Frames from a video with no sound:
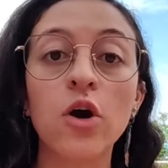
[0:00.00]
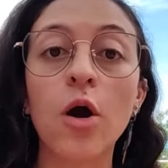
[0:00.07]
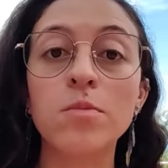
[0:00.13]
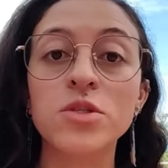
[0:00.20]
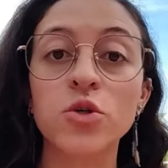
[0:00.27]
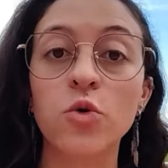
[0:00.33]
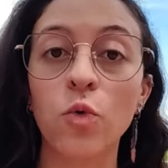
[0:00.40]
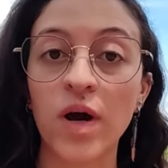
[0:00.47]
you
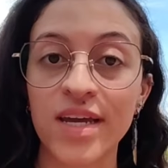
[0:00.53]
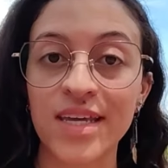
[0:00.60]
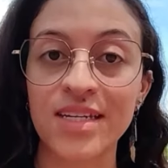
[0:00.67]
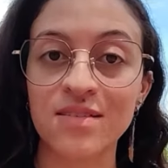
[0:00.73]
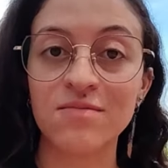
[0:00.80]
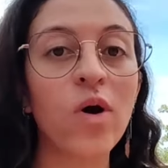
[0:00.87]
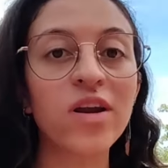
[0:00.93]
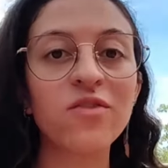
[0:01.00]
come to Hua Hin.
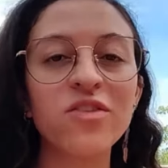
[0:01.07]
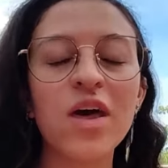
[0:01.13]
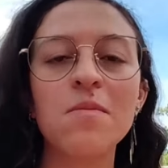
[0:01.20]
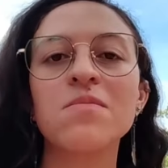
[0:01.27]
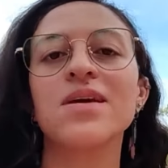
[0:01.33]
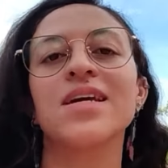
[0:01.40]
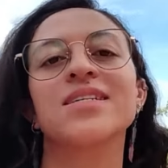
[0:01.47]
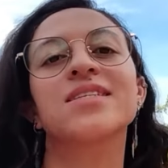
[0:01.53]
One of
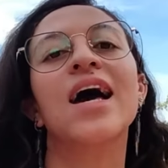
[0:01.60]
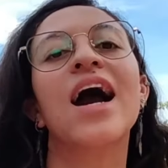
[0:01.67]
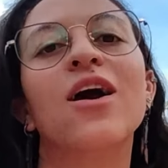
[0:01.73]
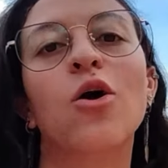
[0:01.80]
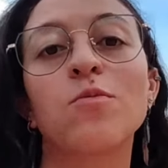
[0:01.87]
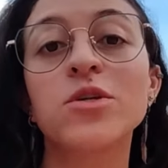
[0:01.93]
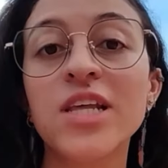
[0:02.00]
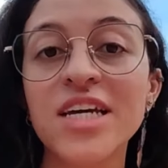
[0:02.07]
them is
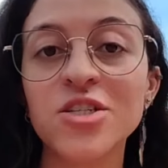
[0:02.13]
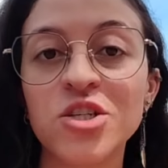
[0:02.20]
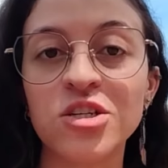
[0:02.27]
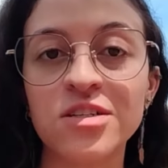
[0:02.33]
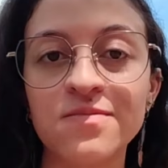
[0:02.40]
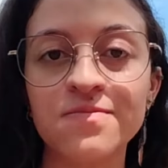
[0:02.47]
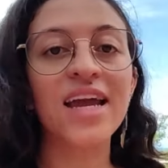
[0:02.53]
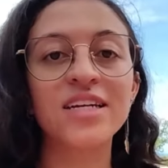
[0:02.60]

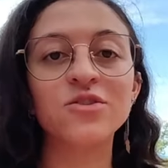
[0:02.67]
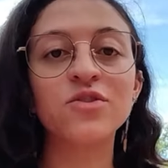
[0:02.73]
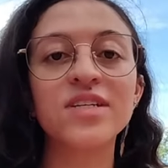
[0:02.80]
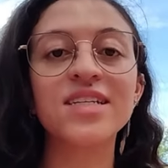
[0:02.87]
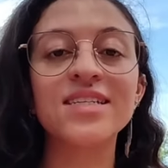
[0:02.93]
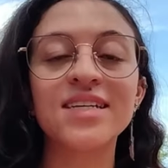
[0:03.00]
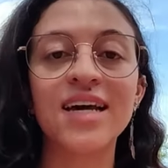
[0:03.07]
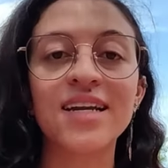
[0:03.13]
accommodation. I
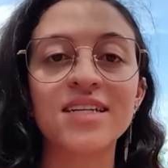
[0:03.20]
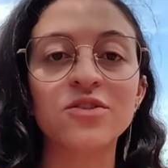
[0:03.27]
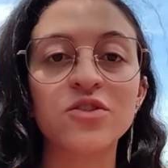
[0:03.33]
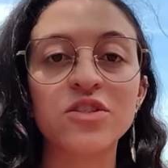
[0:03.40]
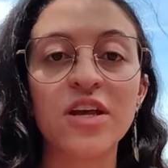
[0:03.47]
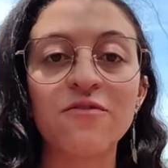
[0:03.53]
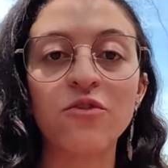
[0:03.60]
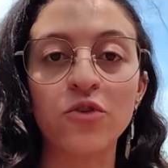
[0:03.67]
actually decided
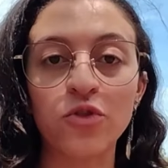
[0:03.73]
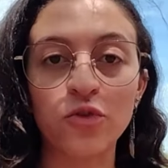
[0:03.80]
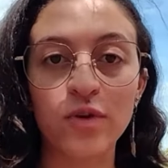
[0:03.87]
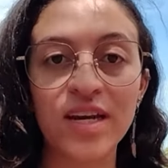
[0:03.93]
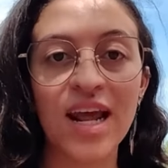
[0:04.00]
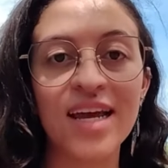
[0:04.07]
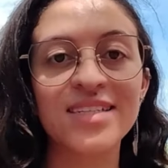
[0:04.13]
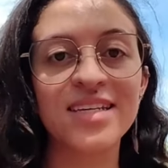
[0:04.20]
to stay for
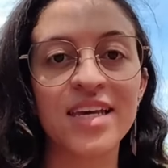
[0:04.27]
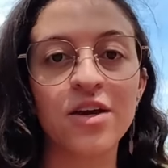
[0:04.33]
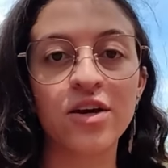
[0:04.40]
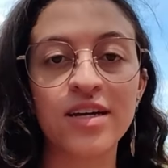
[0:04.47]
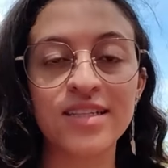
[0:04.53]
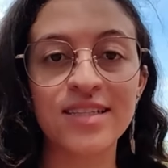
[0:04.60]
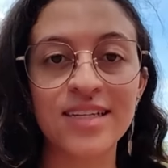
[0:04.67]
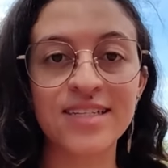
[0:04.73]
3 nights
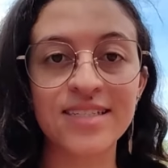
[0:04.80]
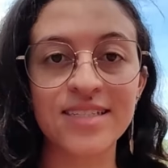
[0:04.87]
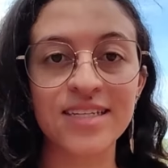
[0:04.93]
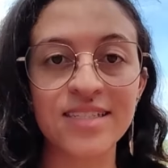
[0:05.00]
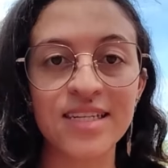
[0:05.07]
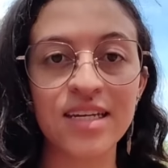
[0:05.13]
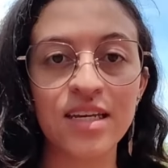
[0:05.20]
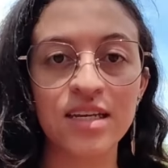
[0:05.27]
here in this
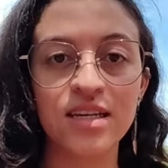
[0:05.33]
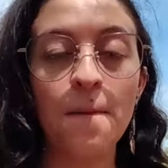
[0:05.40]
city,